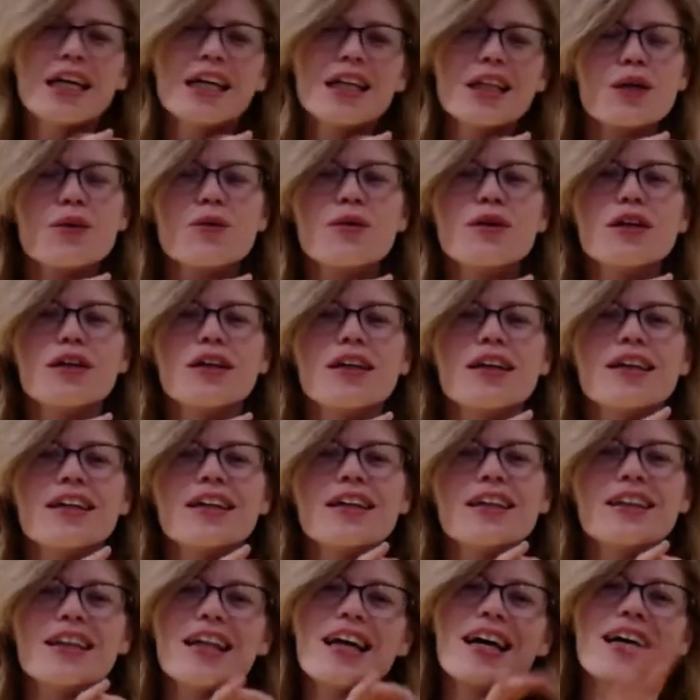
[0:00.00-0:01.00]
There were
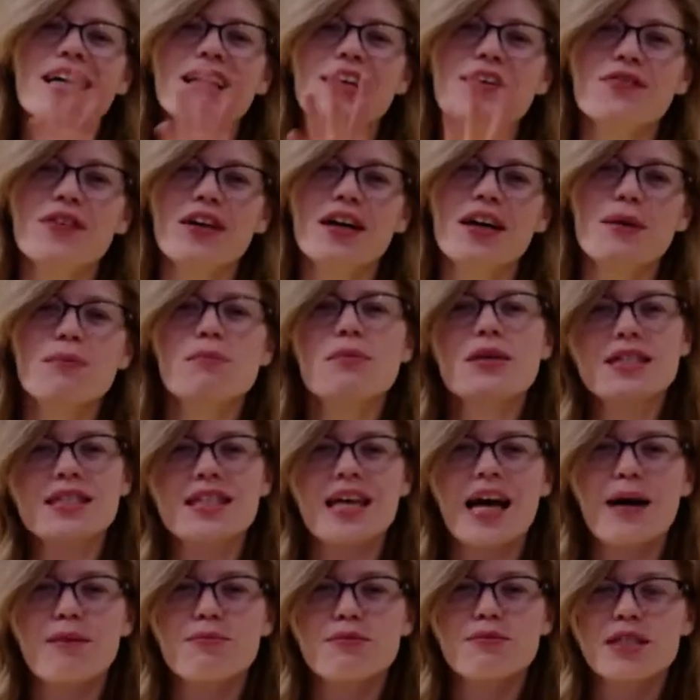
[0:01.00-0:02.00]
a lot of
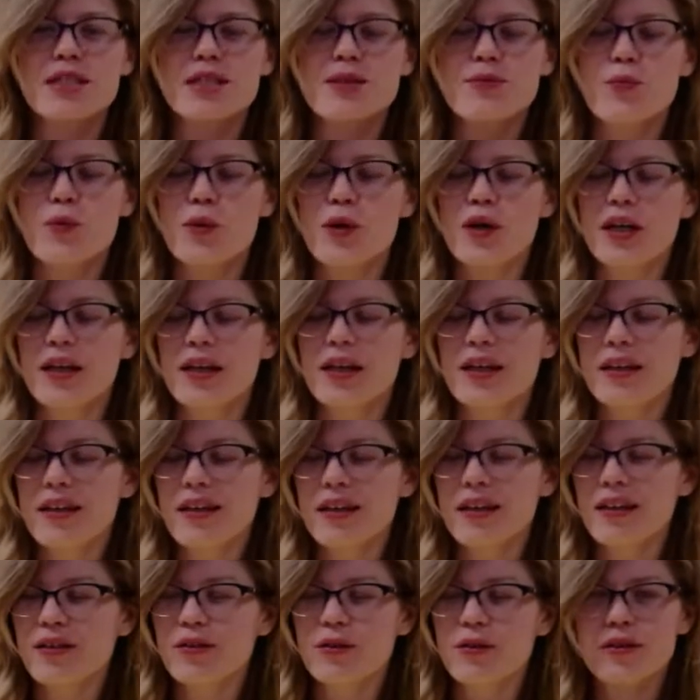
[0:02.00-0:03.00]
mishaps this morning,
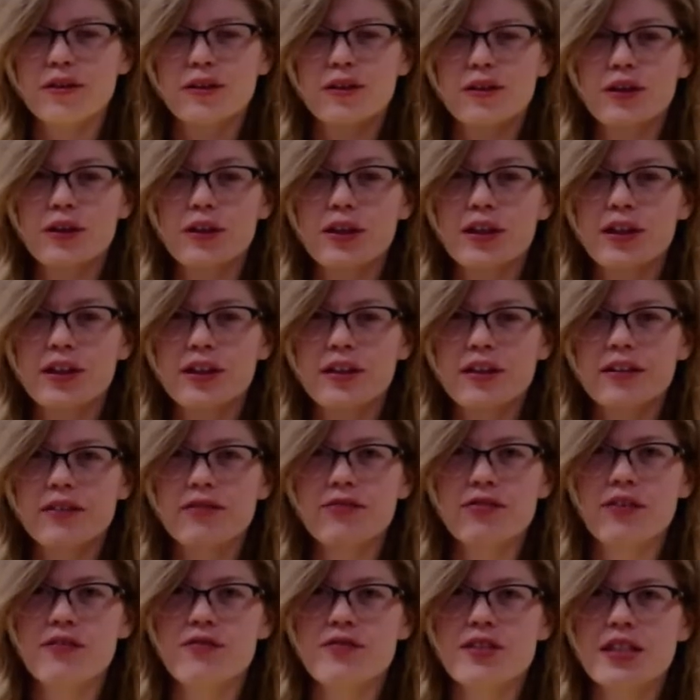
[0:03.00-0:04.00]
or earlier,
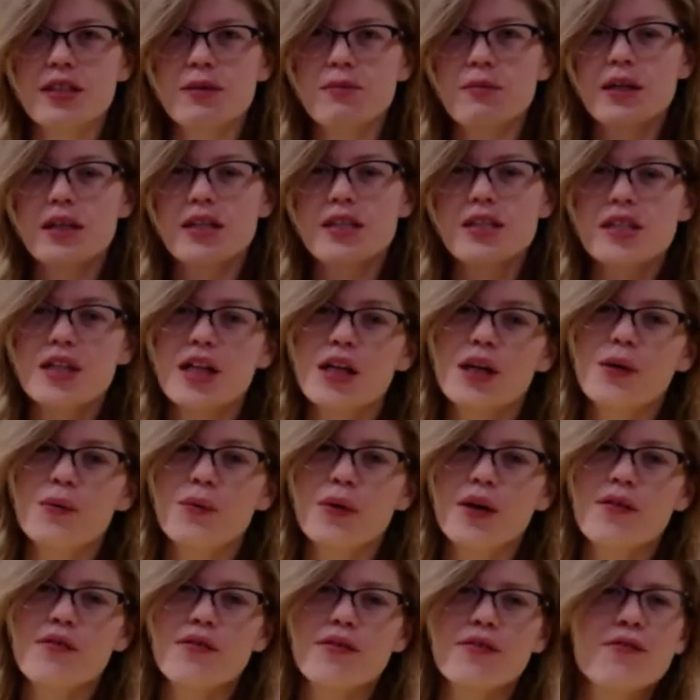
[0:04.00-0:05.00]
15 minutes ago,
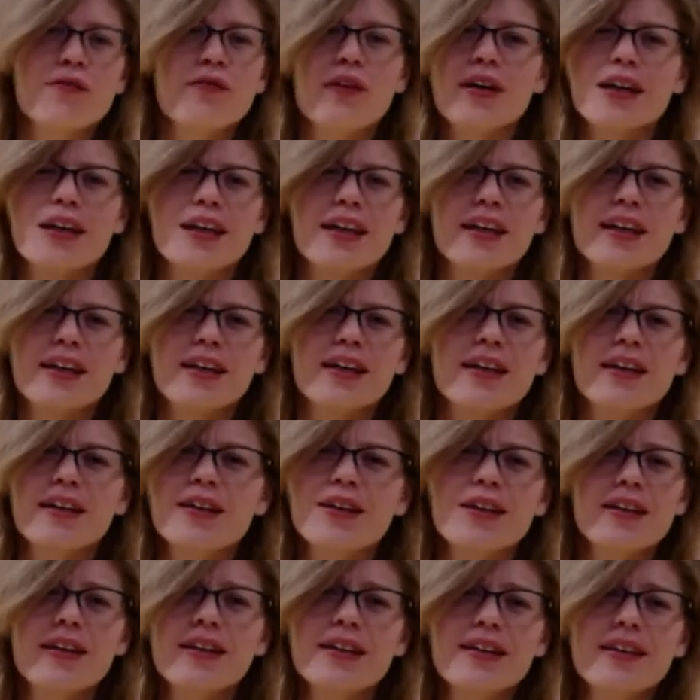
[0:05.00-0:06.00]
whatever fucking
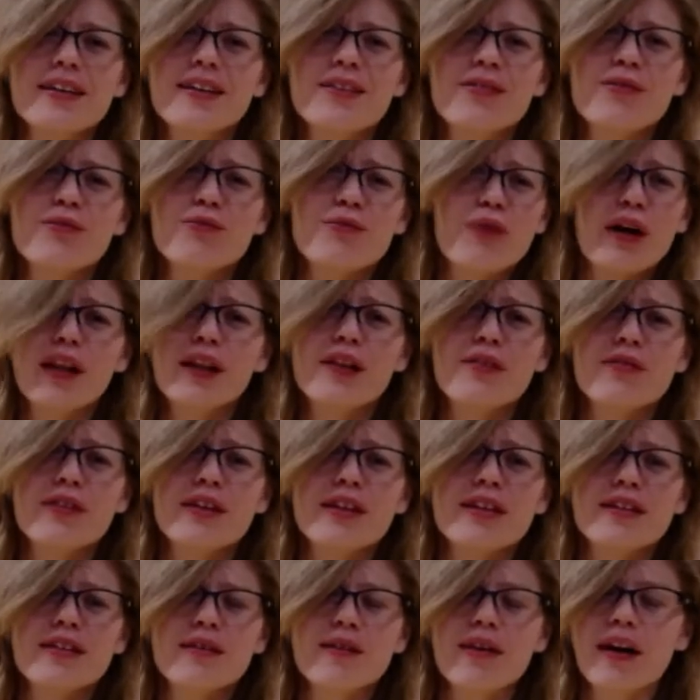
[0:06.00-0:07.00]

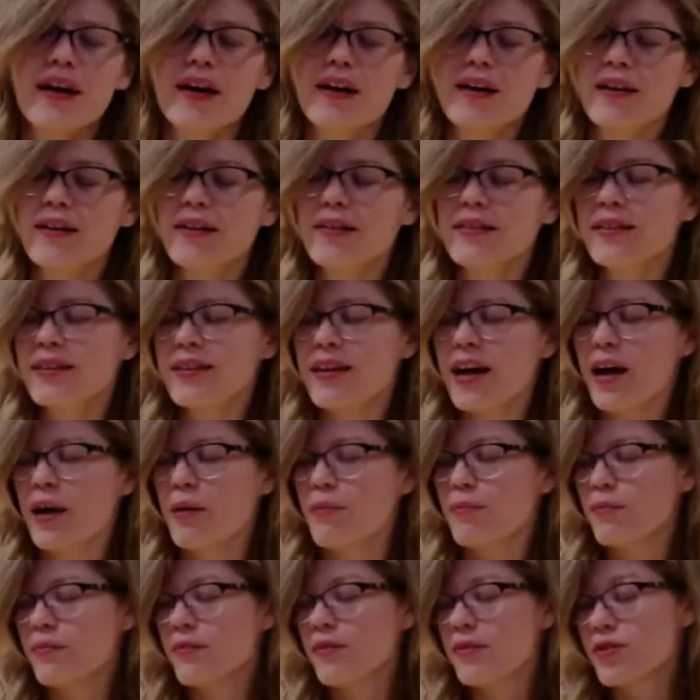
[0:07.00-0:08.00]
relevant time
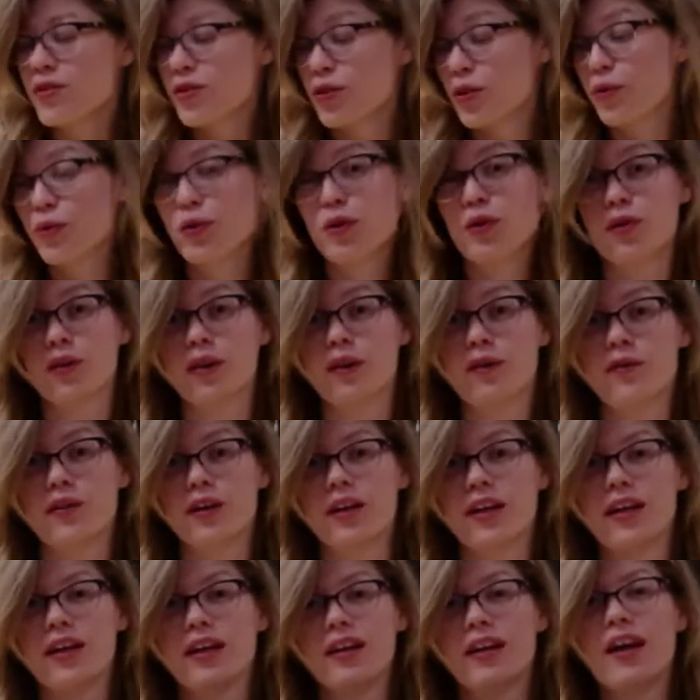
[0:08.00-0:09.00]
zone you're living
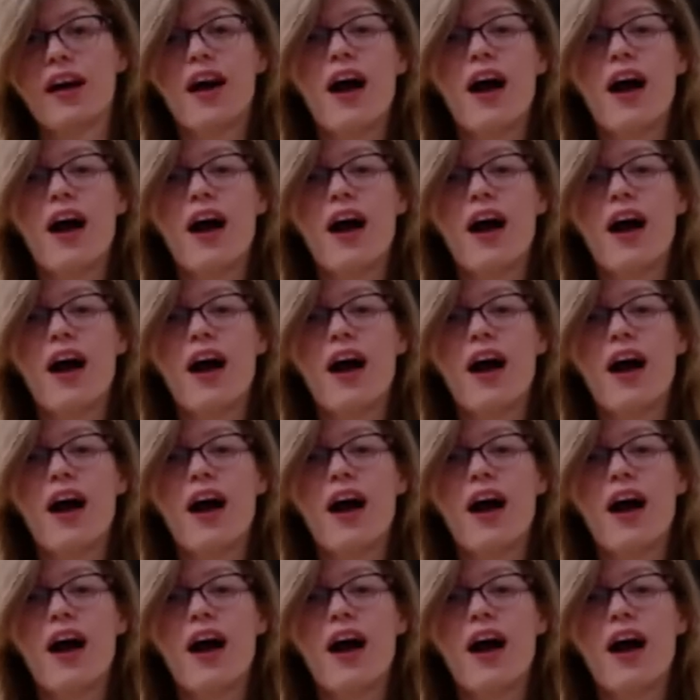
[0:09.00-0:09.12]
in.